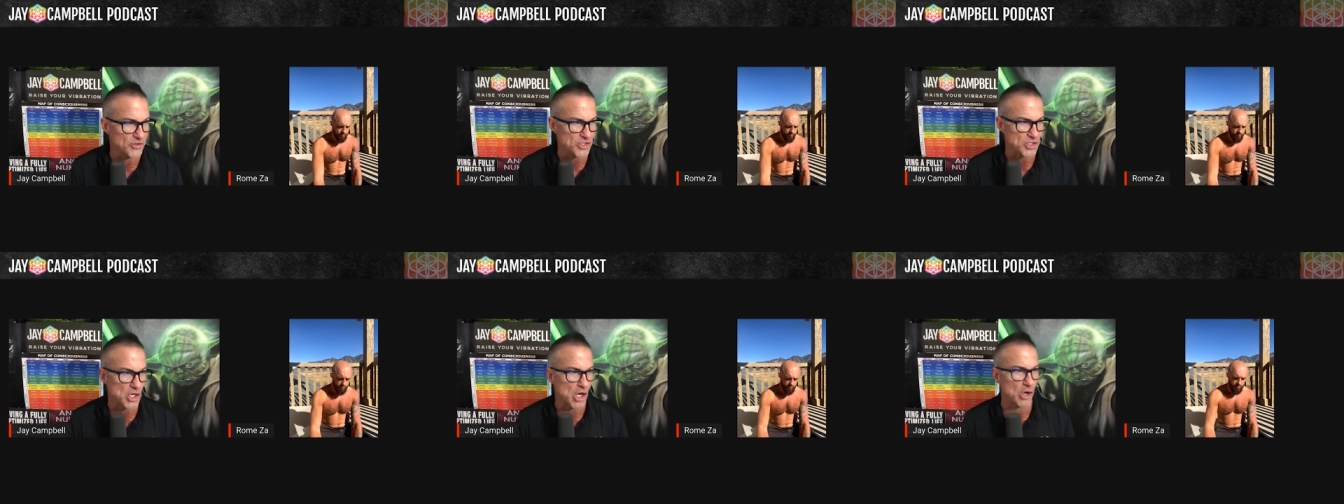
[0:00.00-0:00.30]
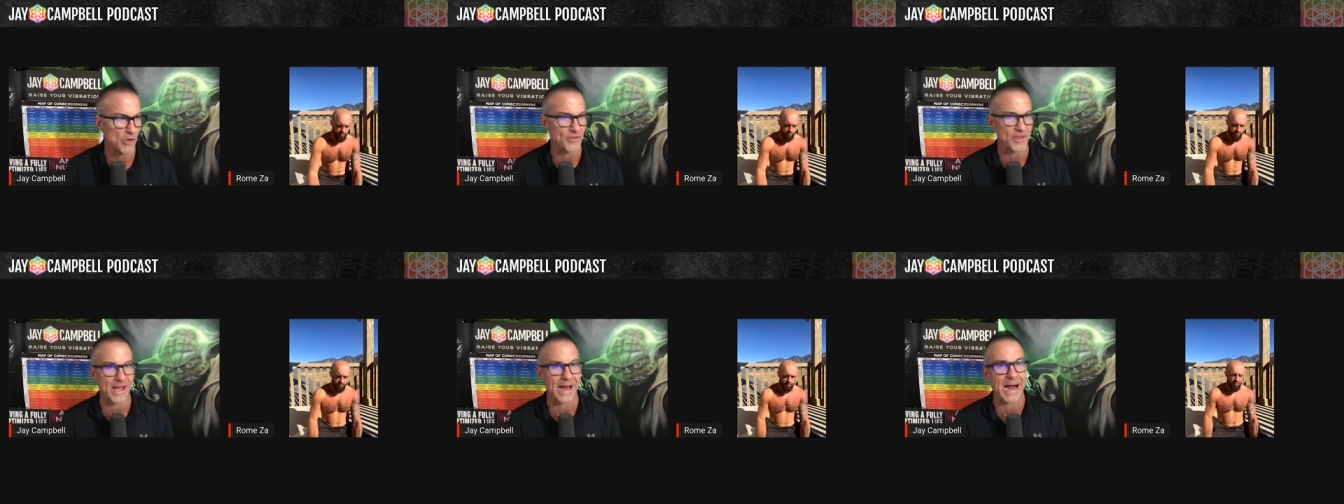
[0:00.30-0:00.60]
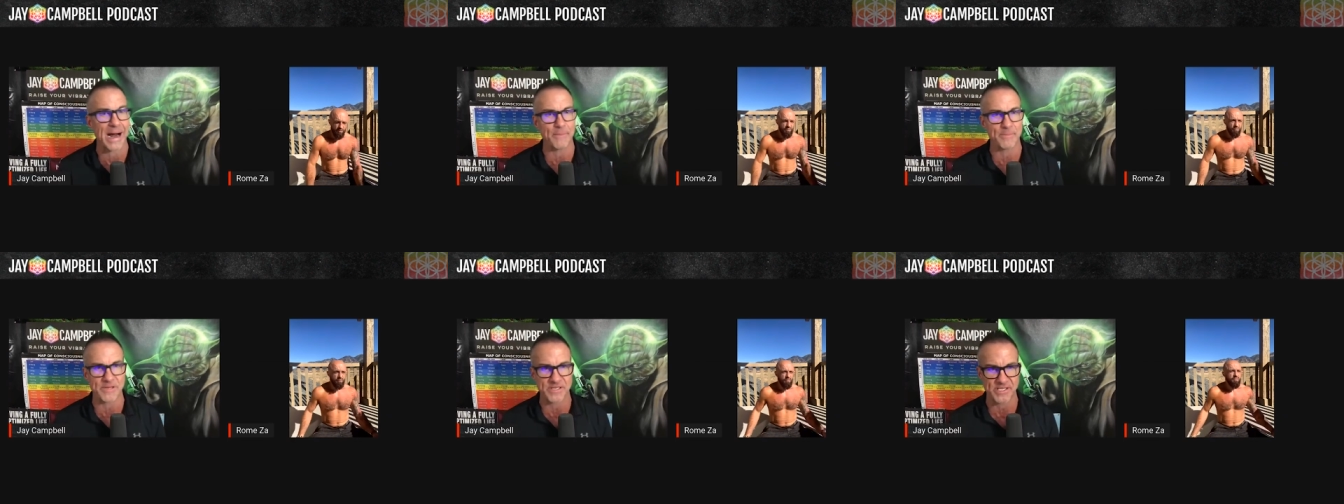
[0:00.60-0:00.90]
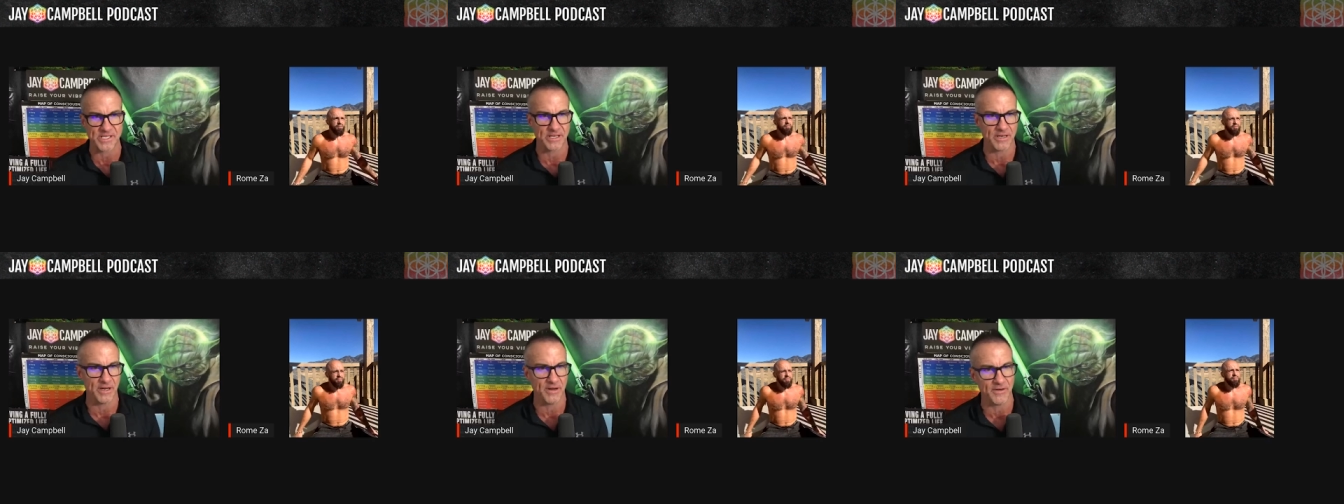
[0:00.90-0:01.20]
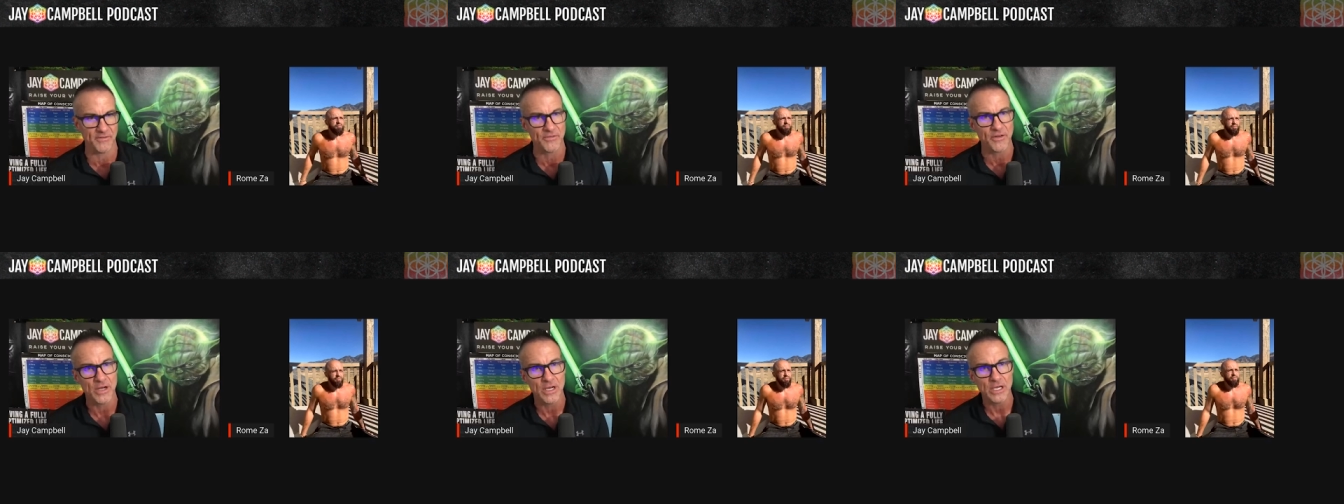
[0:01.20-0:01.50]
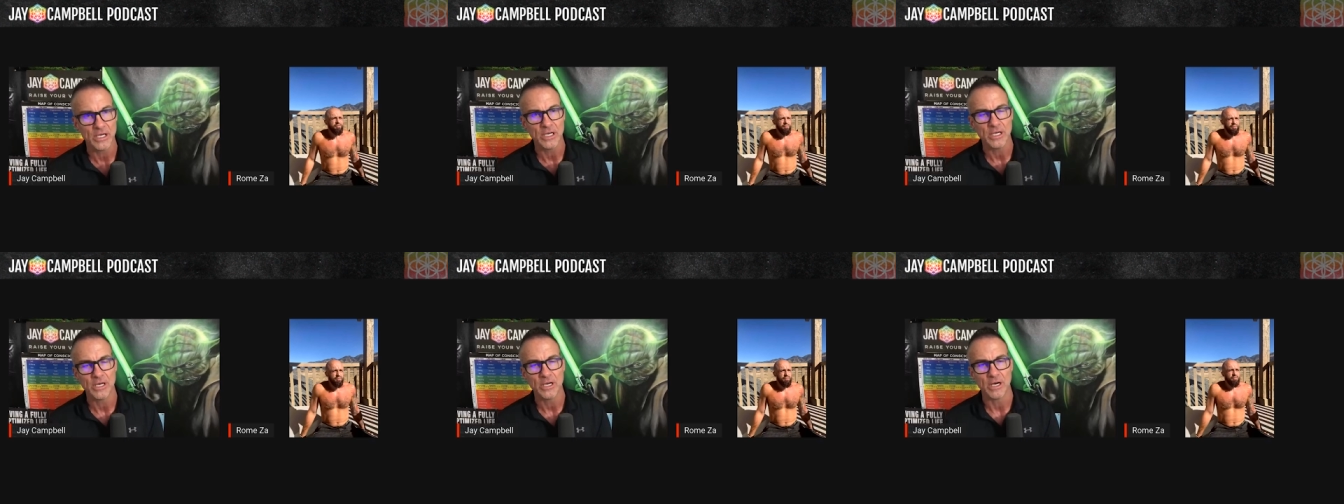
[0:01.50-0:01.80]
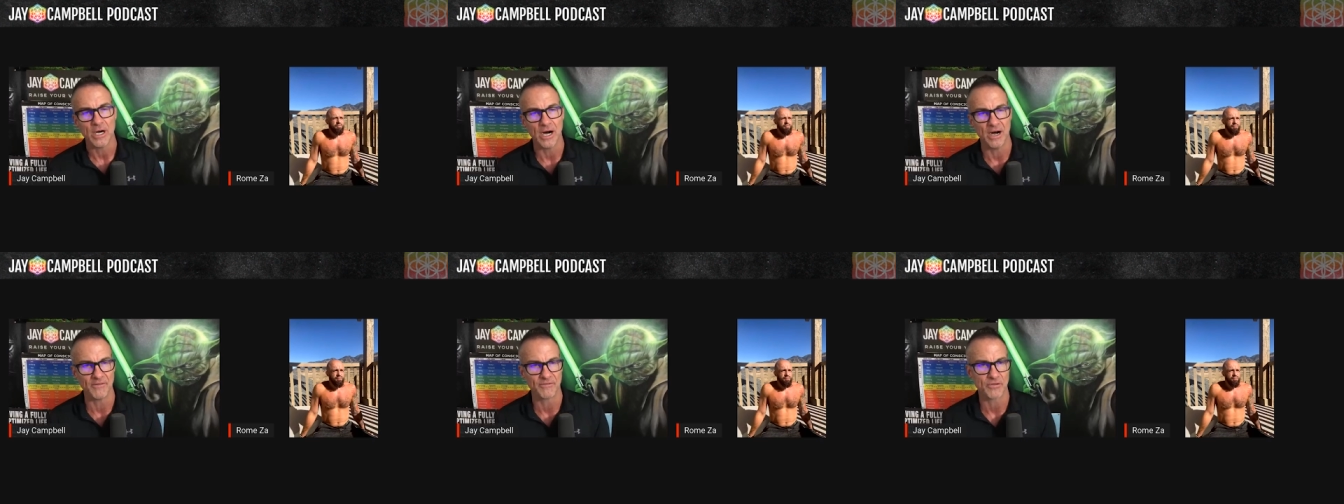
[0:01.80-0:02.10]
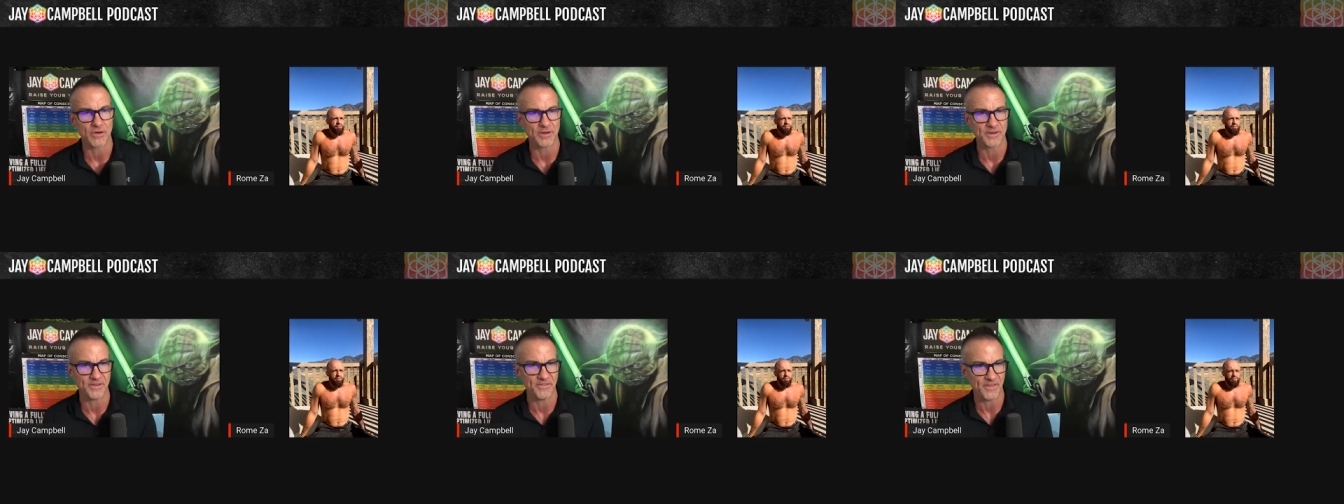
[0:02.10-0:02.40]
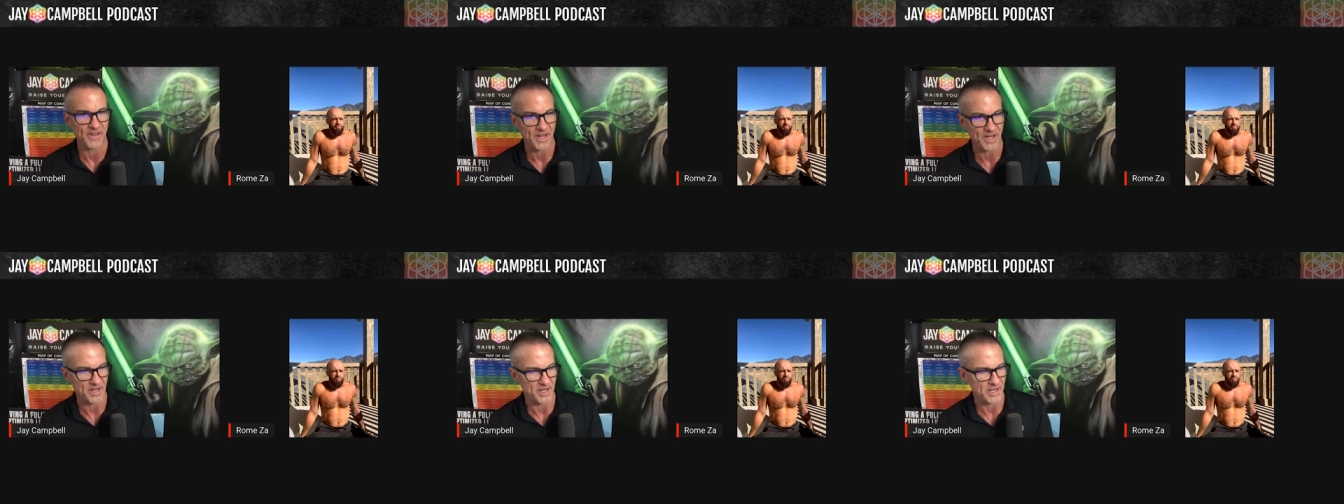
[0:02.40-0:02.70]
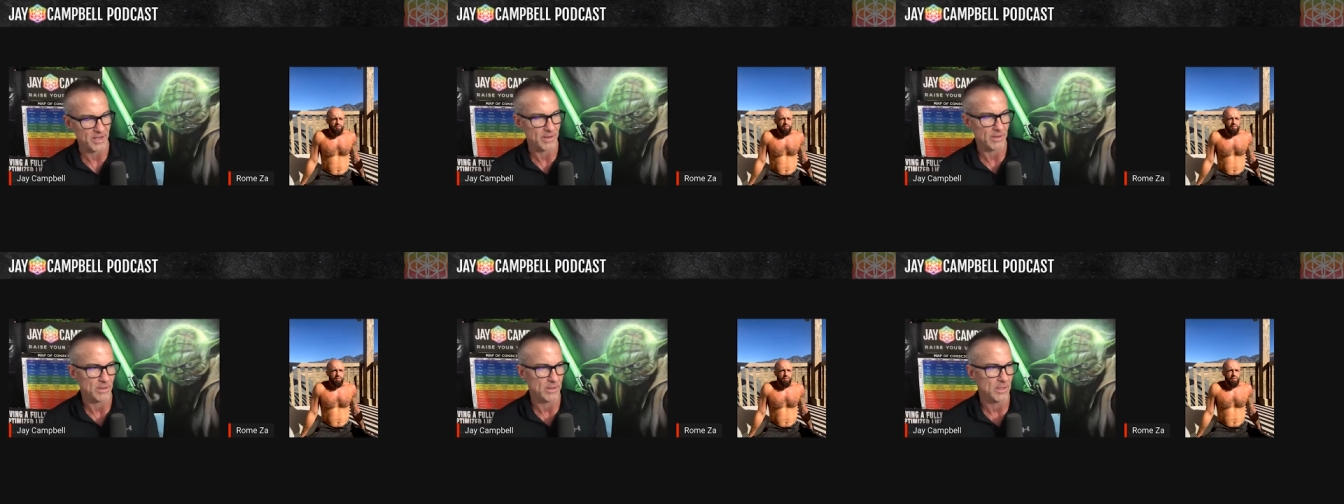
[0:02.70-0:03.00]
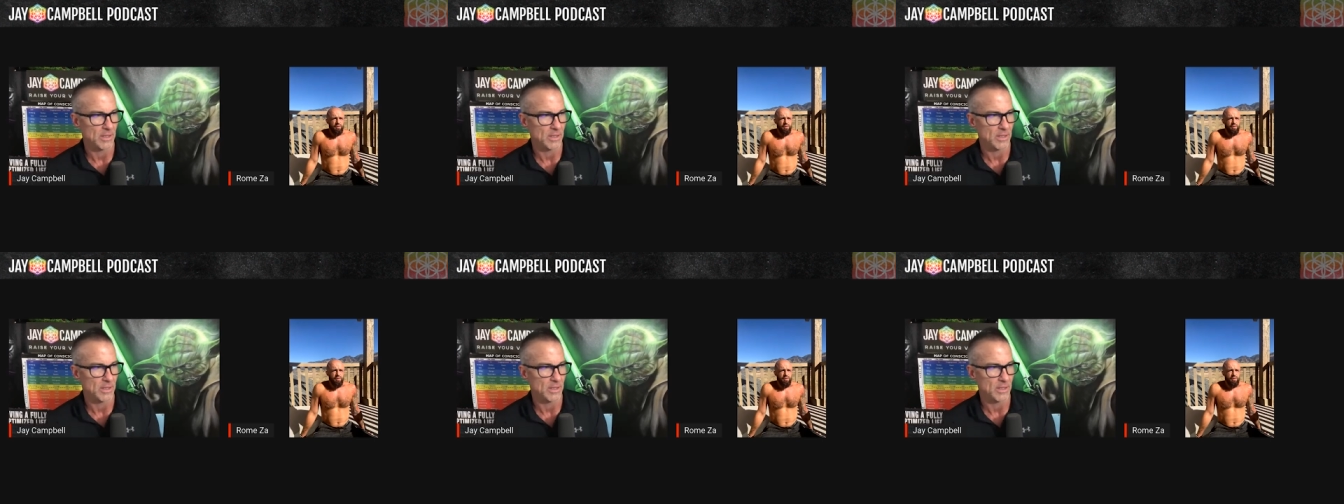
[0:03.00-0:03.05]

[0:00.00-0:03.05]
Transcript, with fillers: Just call it the opposite of of divinity.